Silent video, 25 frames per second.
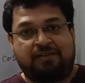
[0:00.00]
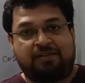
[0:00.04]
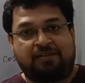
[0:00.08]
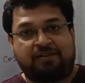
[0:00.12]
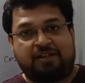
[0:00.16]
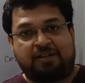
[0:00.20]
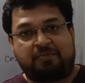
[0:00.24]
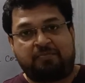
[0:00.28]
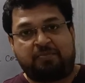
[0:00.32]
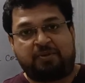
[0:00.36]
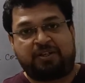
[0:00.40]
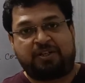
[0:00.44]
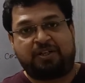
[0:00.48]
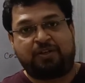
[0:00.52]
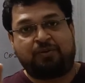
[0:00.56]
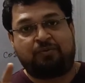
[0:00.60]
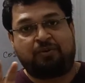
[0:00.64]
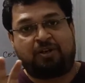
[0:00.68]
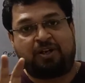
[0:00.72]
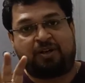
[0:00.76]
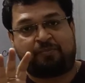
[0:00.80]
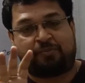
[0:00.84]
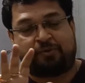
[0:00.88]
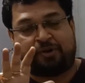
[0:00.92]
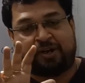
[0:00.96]
that
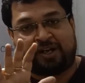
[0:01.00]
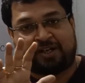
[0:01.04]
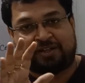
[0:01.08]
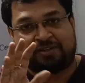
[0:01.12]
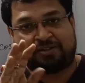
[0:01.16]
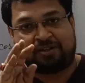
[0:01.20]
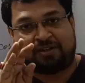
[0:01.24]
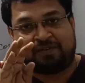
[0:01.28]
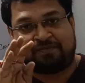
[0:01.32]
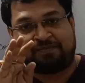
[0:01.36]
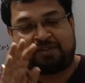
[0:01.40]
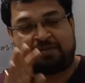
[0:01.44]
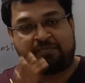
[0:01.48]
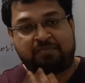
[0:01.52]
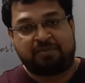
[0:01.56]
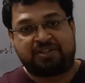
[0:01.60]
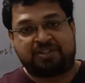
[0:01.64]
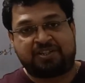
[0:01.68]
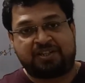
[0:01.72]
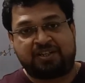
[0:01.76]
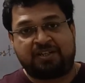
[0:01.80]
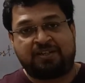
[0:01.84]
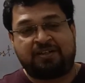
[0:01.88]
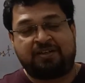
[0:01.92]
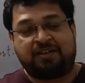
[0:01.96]
particular production of the
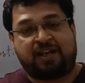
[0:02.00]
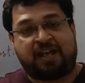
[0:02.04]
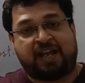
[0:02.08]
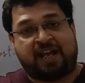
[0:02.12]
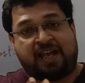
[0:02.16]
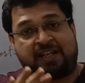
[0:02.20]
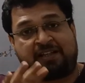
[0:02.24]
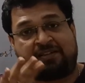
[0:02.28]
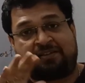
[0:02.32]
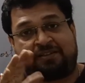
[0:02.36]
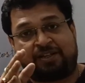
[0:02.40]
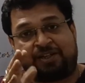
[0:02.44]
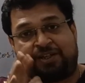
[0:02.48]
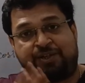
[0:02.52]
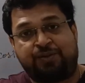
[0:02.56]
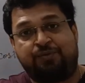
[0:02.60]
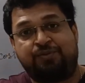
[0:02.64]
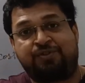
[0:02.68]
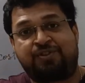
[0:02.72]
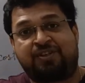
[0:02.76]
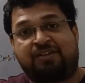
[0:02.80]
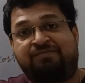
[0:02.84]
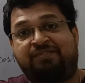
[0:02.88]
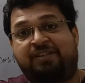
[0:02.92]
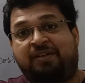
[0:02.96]
machine and the
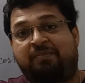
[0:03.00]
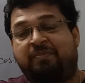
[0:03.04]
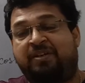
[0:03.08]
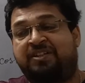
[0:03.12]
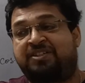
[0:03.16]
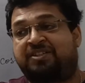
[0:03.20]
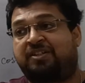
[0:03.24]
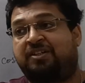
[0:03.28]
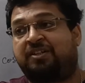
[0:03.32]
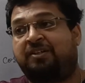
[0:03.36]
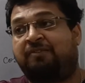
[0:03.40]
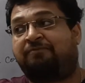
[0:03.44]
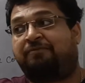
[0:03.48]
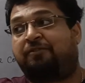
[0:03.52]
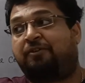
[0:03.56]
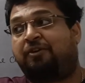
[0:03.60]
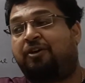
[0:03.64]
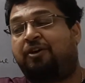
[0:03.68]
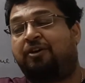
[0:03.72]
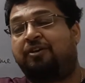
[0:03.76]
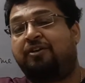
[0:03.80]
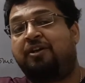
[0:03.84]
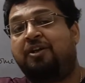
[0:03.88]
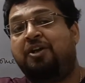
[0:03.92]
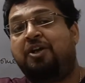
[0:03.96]
use of the machine
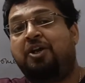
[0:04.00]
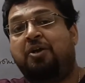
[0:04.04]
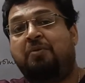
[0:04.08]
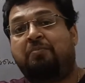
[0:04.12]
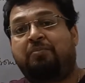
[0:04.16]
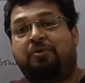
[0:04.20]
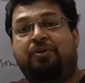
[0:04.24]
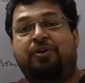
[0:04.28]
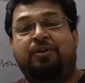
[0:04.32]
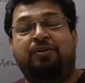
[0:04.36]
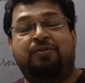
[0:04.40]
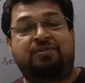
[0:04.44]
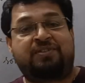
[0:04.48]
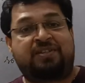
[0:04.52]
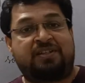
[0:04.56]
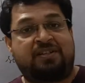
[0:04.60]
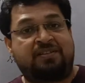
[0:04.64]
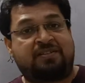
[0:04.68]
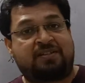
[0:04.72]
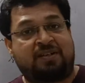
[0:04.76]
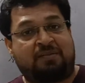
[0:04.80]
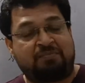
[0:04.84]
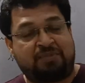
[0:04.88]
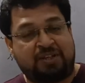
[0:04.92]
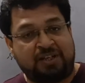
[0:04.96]
for producing
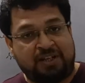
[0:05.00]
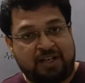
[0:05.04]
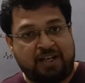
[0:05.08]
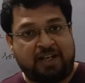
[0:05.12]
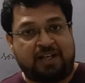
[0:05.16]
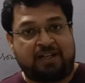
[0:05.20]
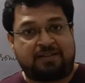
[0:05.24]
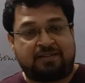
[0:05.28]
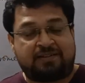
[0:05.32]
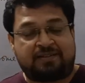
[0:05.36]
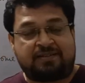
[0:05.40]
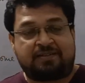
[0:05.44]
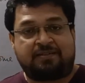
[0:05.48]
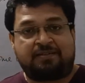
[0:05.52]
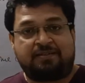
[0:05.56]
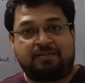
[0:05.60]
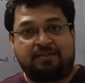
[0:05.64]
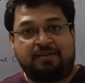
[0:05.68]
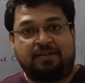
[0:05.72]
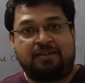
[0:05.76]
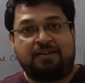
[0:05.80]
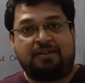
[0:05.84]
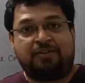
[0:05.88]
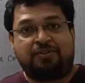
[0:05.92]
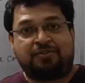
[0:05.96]
something else,
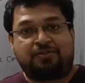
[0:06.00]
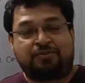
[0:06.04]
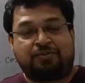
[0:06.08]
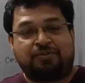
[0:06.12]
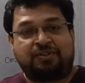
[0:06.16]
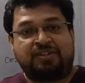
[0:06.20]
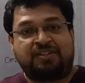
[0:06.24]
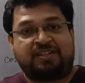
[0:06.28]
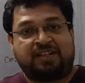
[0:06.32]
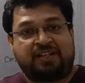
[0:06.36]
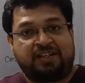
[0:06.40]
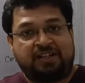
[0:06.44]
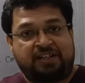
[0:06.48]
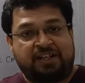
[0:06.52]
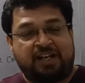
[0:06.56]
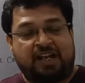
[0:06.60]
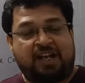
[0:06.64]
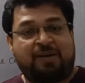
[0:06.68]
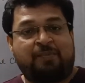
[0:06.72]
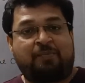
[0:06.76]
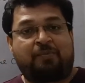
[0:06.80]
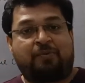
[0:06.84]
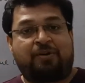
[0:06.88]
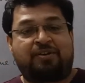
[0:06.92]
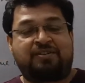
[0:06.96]
so this
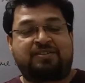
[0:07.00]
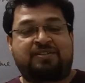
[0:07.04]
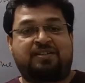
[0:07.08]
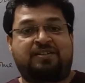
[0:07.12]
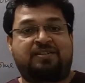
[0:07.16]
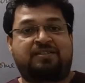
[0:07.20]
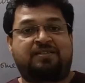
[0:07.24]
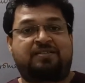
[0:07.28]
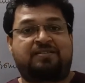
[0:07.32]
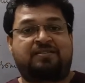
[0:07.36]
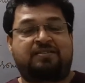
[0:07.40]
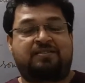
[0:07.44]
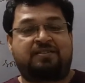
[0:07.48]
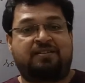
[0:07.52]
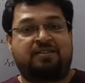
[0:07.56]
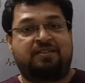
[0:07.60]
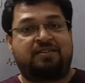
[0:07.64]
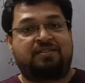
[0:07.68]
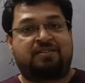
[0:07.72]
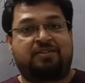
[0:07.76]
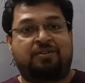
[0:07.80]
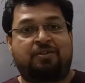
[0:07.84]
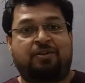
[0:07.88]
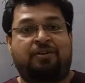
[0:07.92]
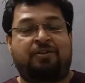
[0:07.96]
entire process
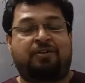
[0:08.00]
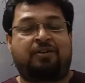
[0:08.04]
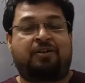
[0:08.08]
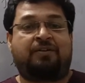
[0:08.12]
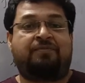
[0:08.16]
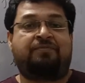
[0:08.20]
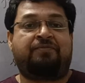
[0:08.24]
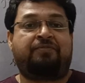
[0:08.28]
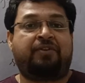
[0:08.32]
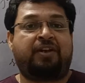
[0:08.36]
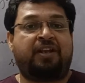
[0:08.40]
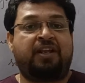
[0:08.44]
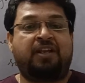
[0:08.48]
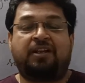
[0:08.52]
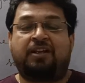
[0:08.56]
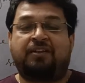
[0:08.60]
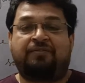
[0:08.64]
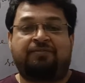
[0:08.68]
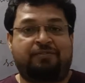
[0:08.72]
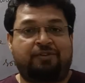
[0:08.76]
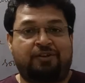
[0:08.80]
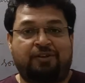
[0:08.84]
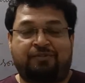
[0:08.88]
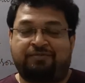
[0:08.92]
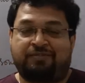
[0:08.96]
is not a free
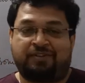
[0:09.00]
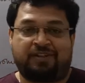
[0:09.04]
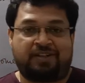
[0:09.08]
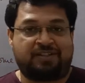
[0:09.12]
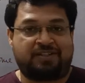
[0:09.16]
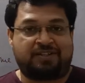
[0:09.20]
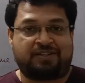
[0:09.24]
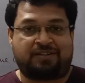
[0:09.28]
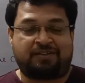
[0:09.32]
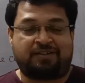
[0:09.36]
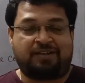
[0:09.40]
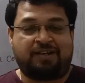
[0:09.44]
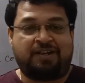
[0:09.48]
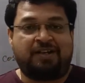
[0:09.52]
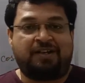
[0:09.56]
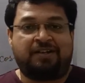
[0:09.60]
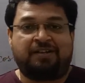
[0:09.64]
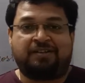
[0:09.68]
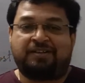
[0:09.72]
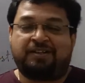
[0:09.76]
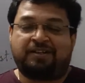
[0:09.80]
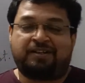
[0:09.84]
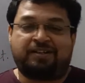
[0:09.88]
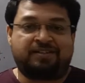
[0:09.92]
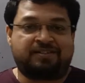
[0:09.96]
gift of nature.
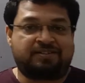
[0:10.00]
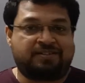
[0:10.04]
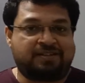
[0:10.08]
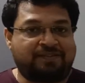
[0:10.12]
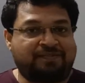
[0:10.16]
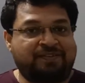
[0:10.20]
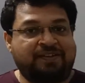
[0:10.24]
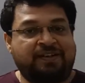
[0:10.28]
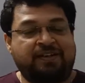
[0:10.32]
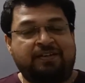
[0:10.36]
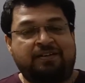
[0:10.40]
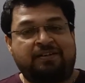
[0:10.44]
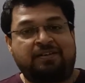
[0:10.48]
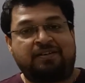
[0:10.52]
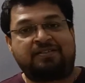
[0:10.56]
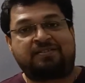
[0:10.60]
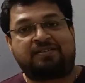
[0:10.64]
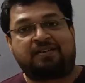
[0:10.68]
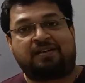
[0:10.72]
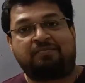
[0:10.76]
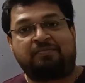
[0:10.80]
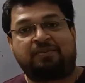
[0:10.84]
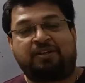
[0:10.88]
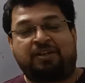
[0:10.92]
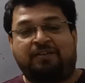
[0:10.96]
There is definitely
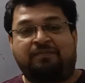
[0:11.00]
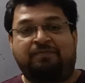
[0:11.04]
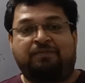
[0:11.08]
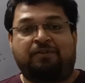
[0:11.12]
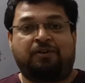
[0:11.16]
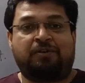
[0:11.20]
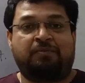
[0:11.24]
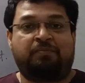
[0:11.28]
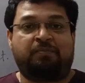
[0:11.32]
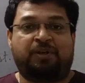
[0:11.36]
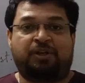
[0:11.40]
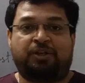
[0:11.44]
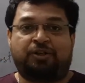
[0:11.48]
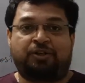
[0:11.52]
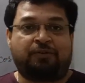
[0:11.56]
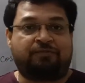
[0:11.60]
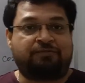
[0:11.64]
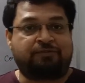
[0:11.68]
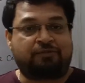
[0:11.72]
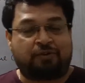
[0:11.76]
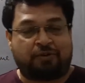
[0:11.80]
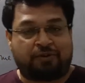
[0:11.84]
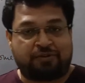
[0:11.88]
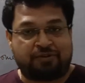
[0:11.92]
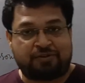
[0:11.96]
some involvement
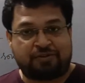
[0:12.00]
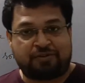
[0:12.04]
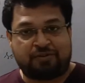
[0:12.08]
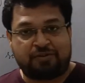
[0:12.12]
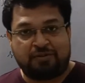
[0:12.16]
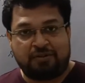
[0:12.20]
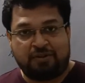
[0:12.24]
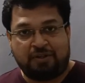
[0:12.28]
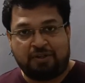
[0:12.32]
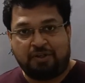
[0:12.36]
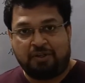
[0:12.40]
of cost.